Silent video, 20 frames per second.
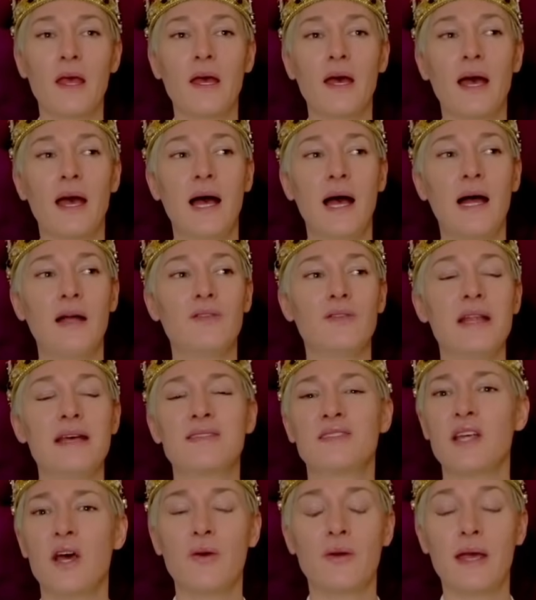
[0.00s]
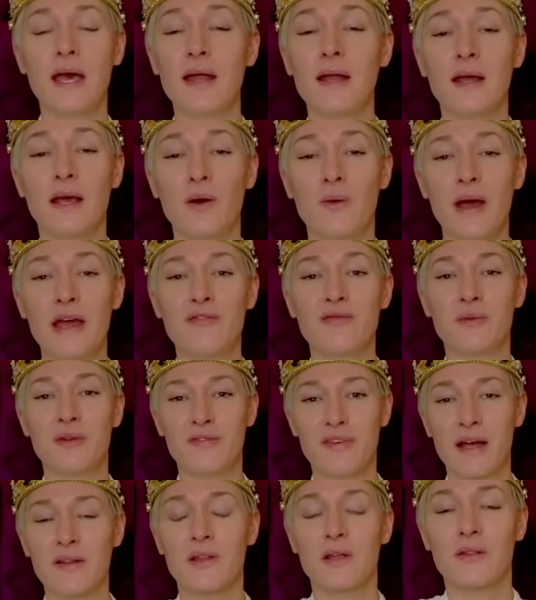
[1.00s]
And there's no getting away from the
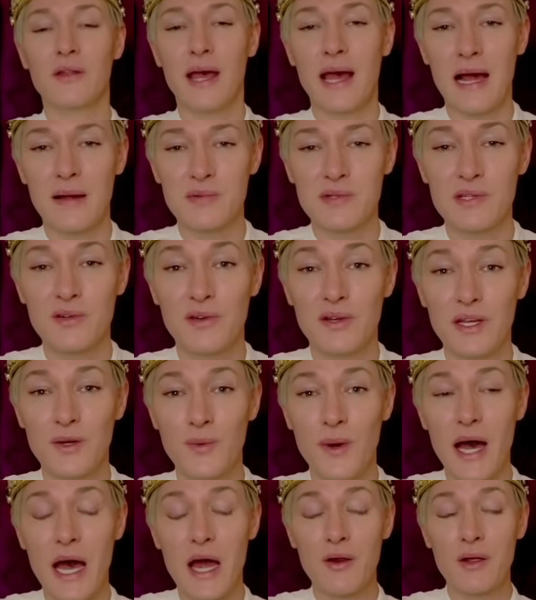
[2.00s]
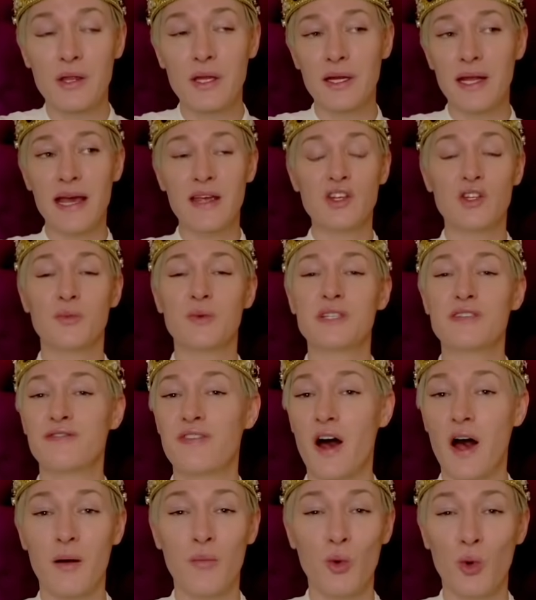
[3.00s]
fact that they absolutely were, and the nation was
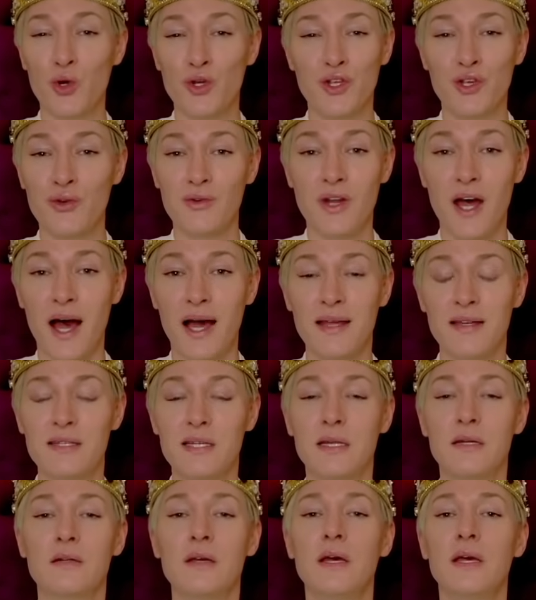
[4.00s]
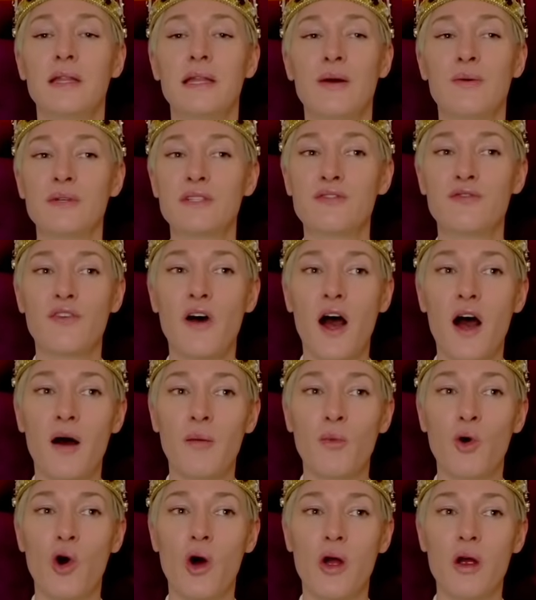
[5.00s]
far more united. There was far
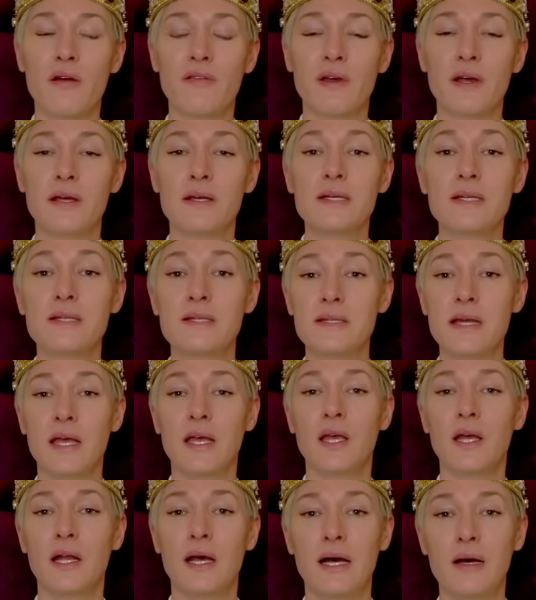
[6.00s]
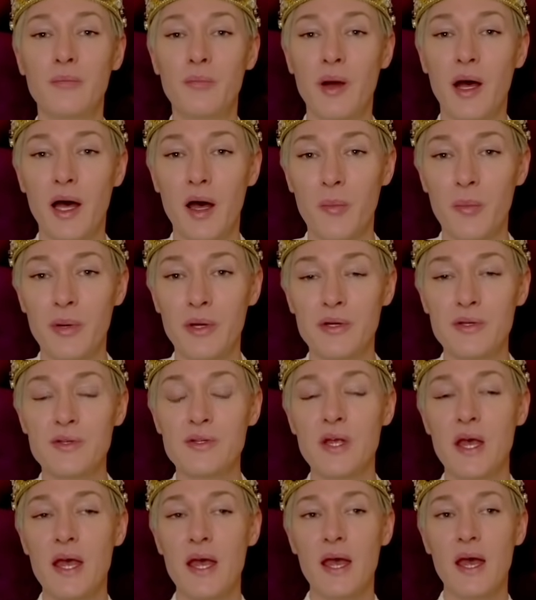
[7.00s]
more of a singular
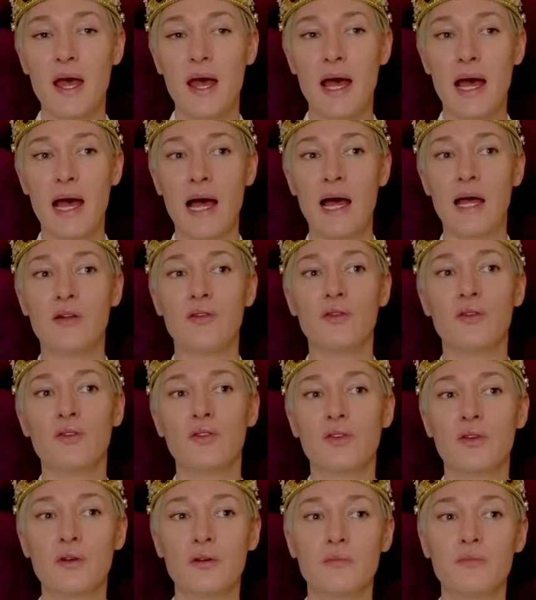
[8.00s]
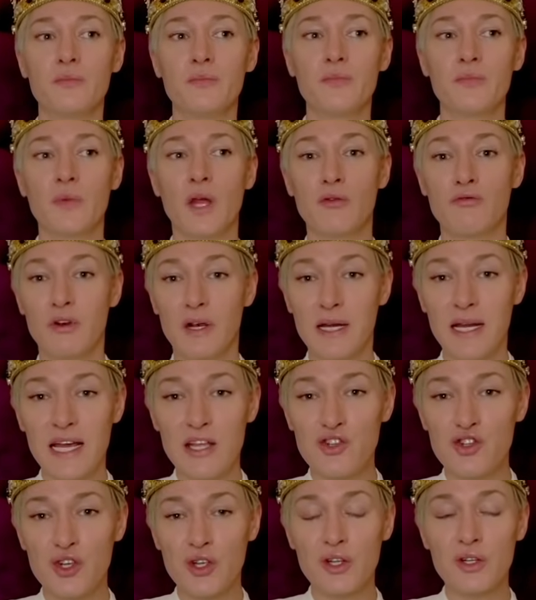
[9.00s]
purpose and
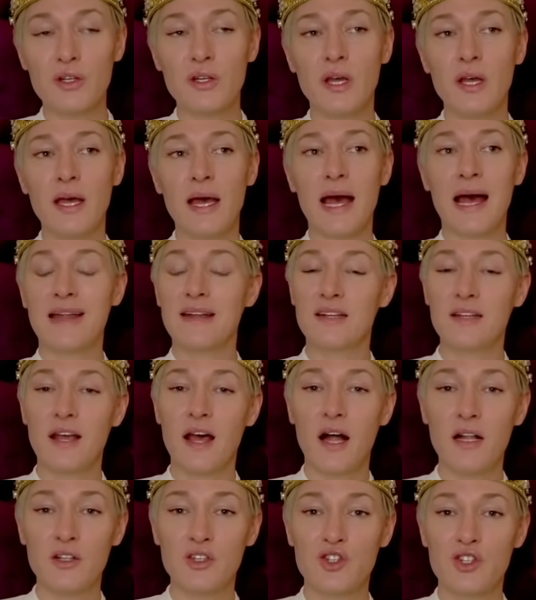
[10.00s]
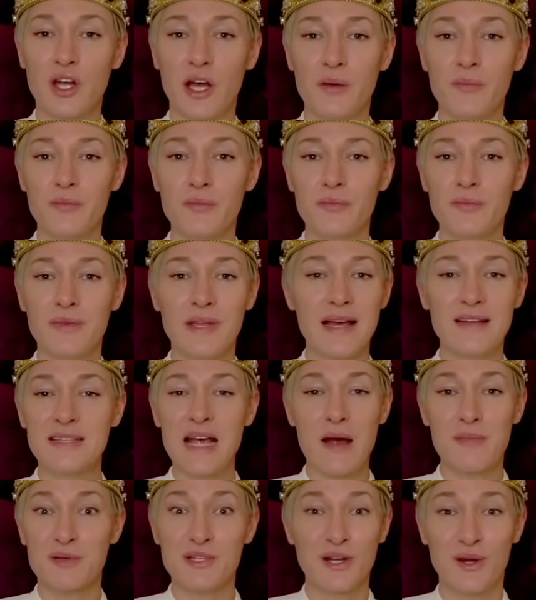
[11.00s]
religion and culture. There's
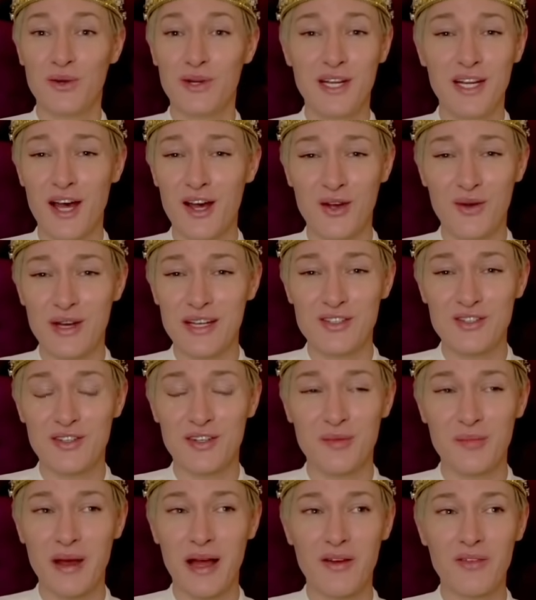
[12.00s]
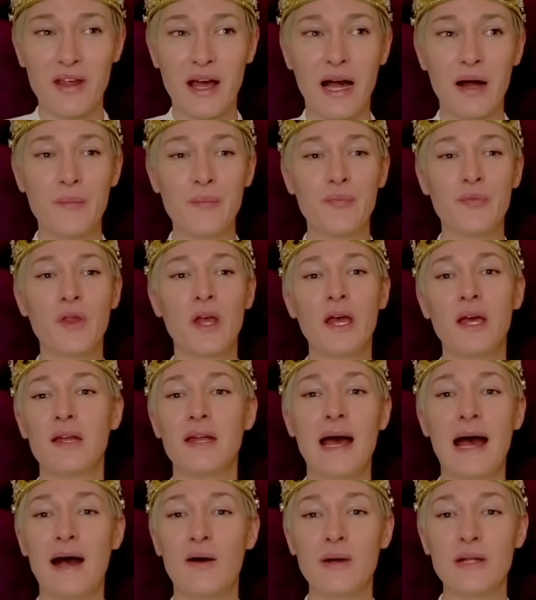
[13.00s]
absolutely no question about that.
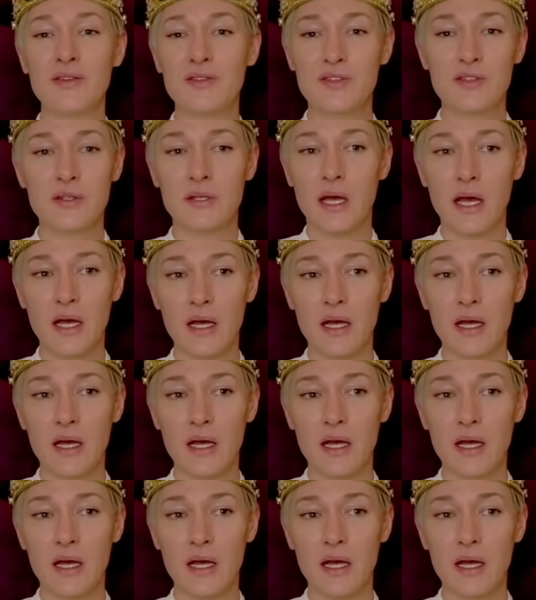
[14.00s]
Now it's